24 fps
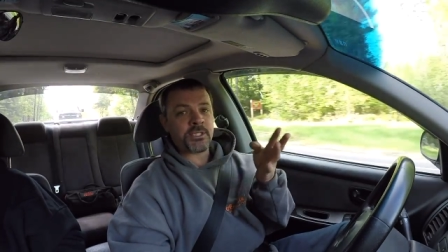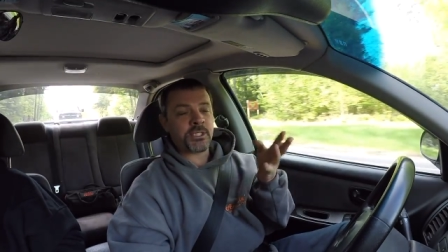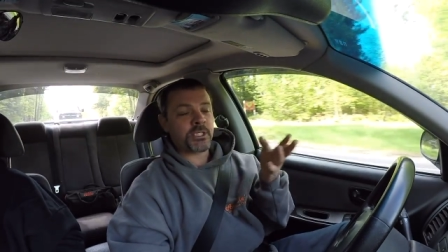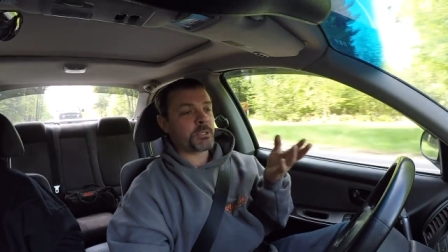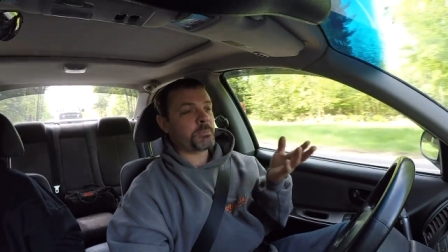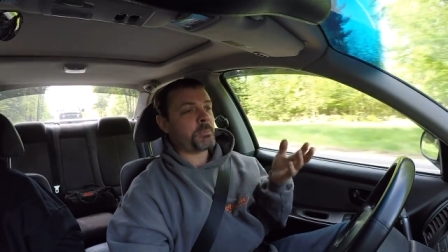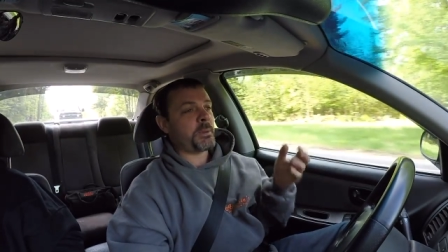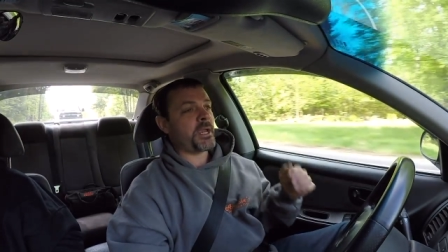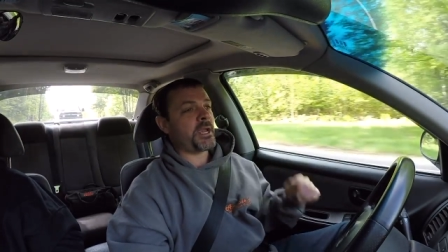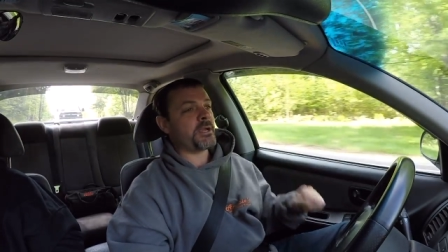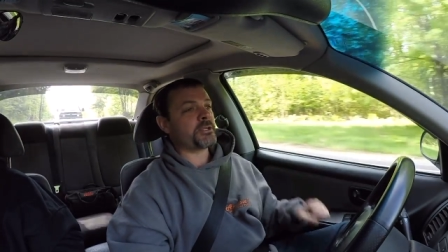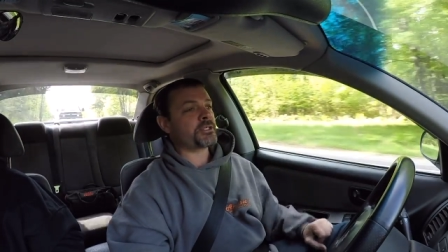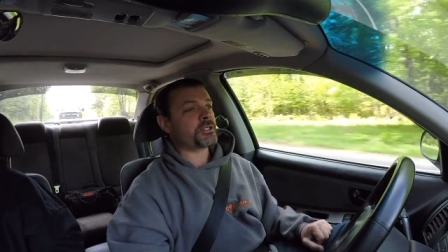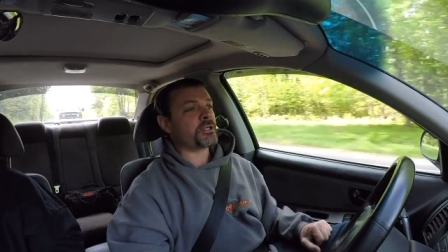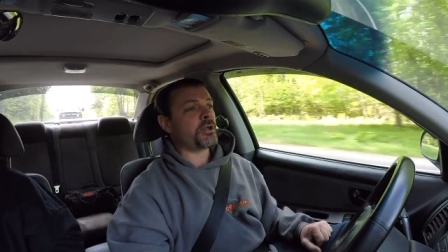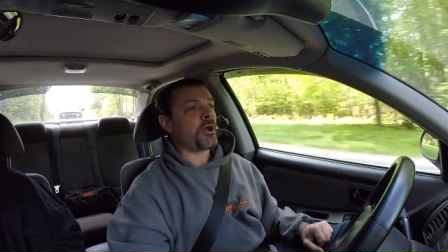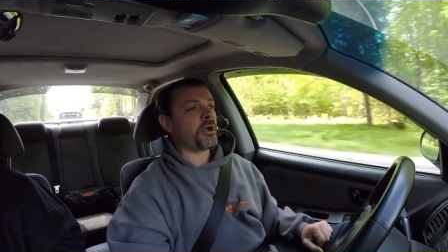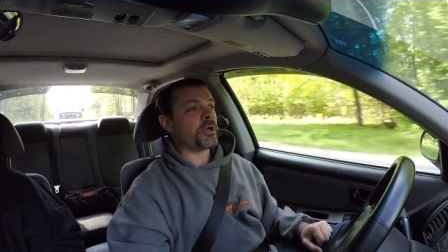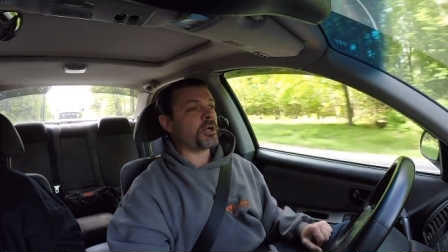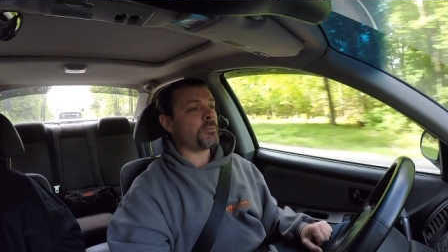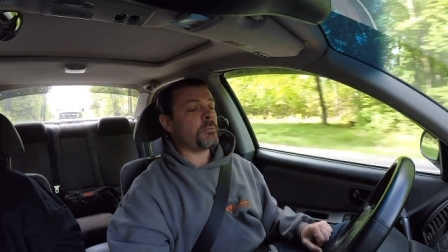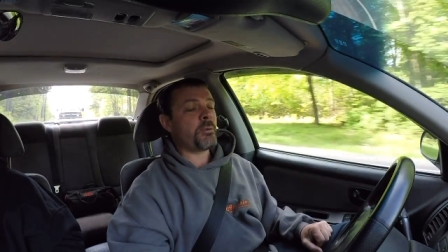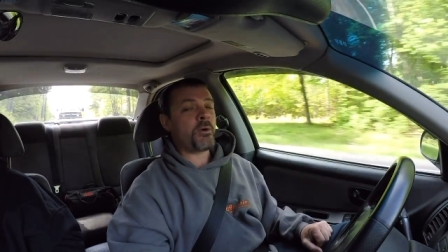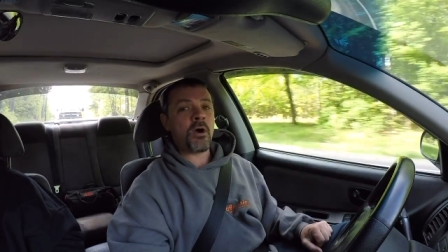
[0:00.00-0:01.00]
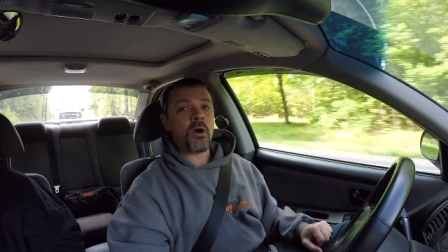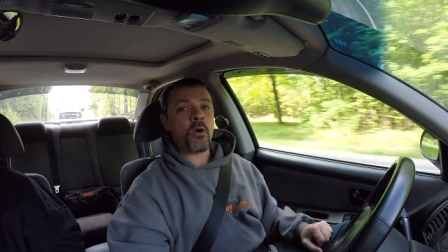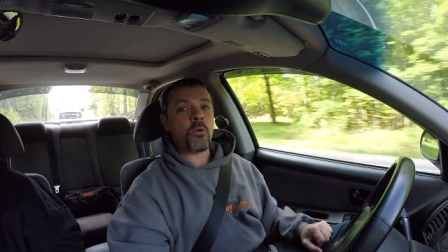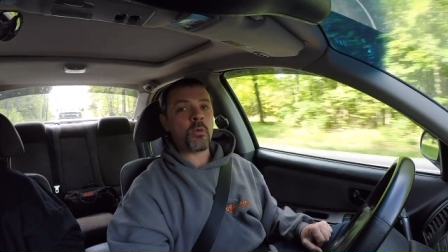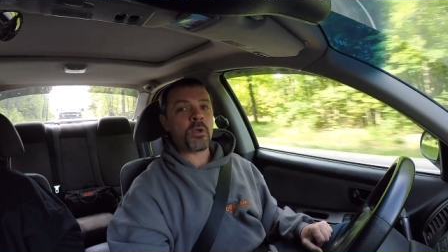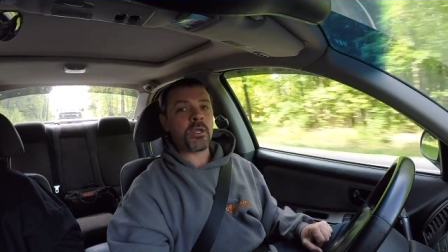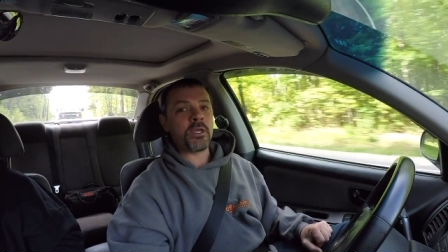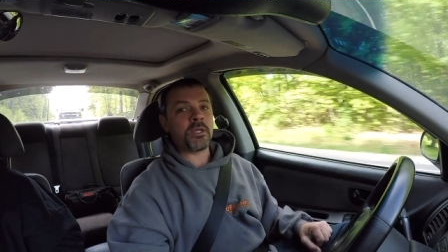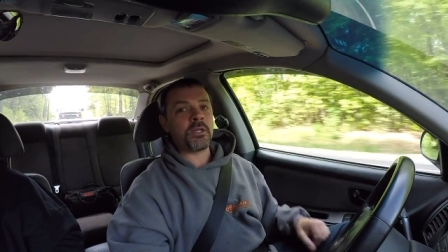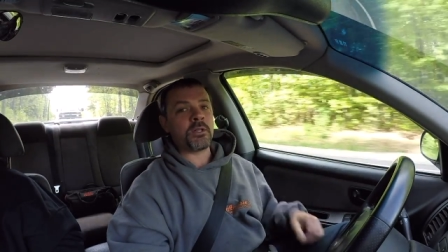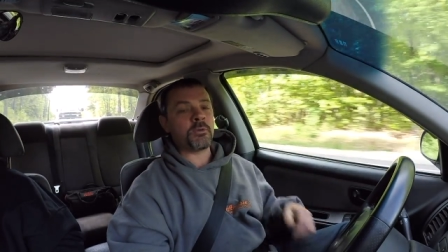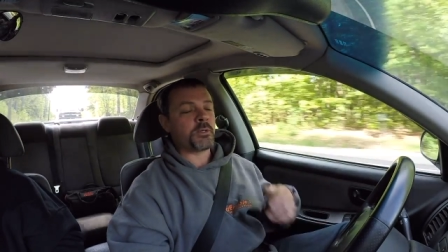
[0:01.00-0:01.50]
the spare soccer ball
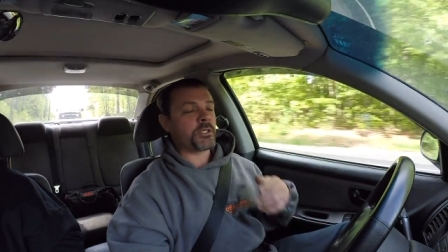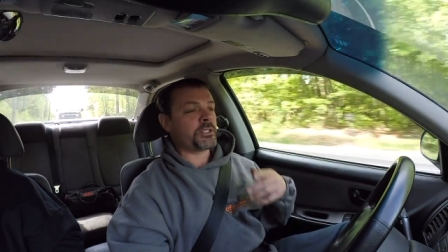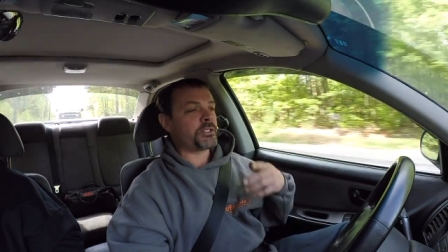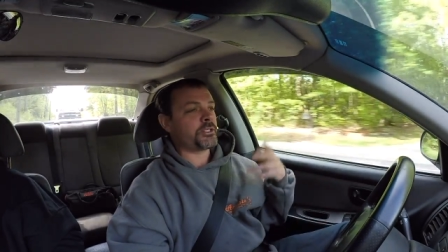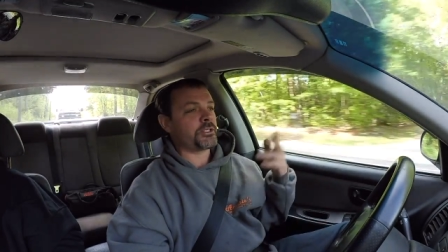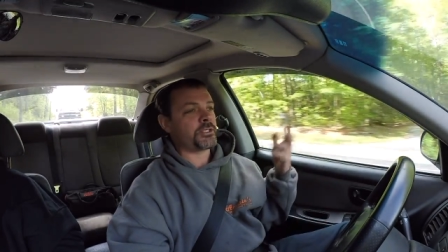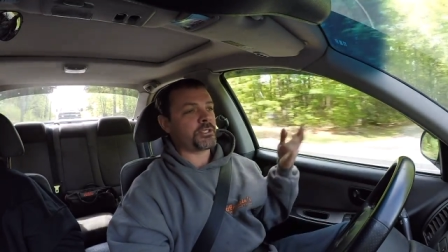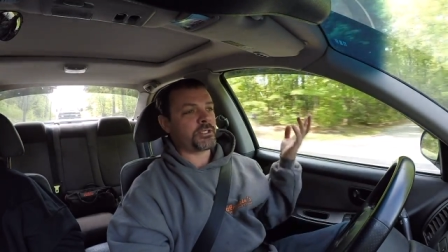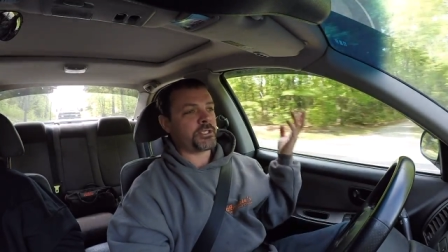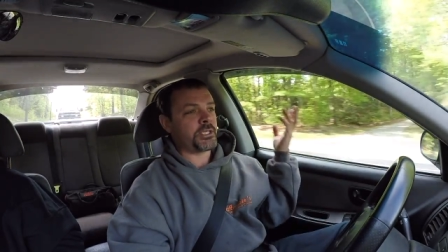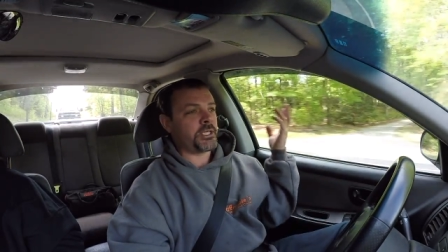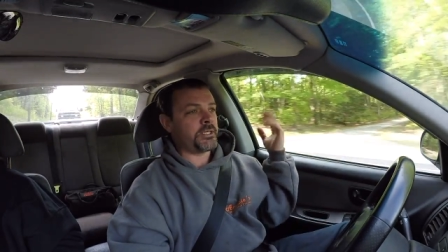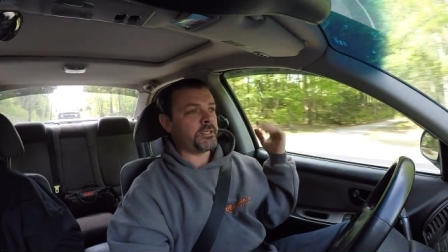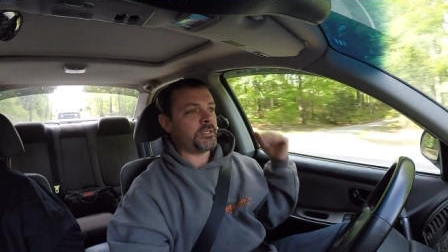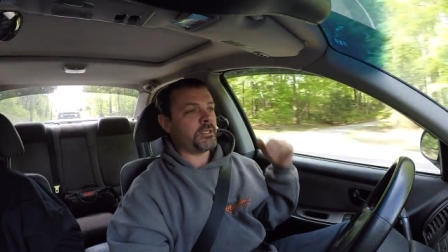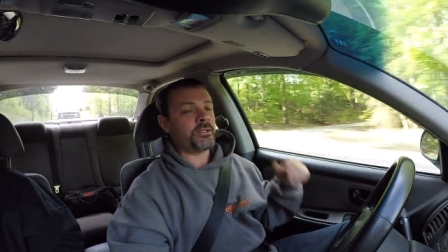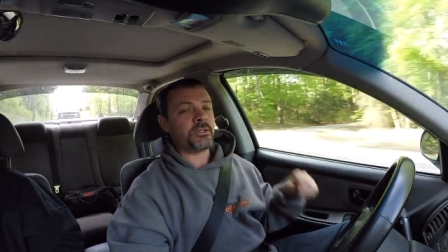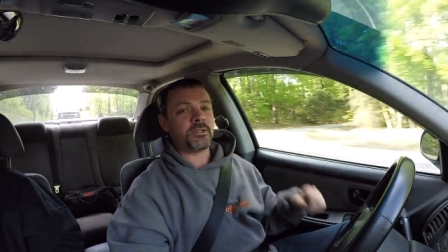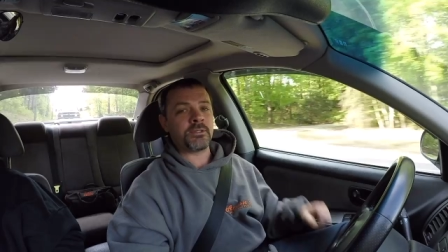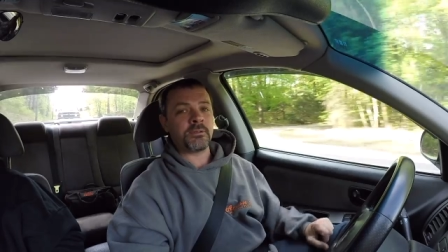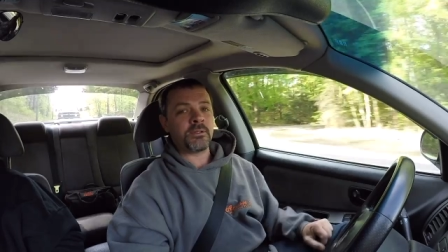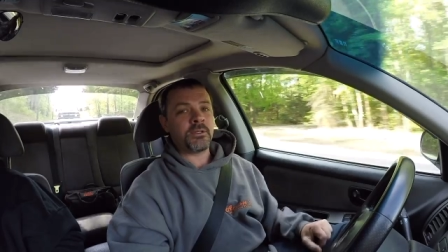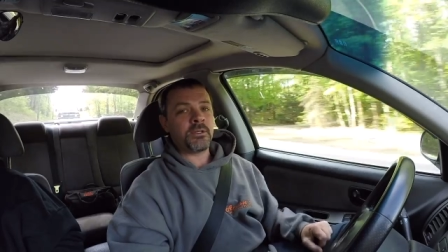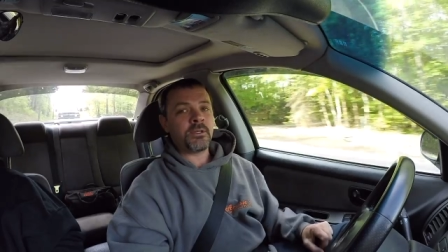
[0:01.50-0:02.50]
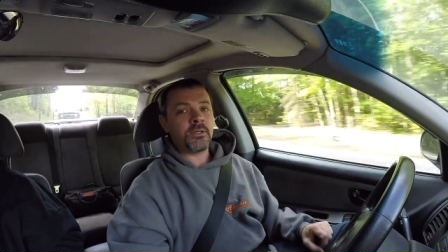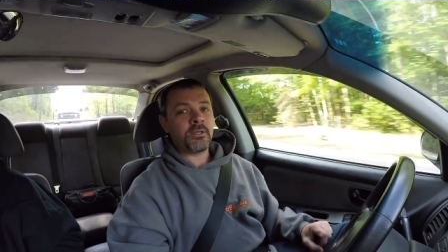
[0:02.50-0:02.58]
wheel, which is sitting in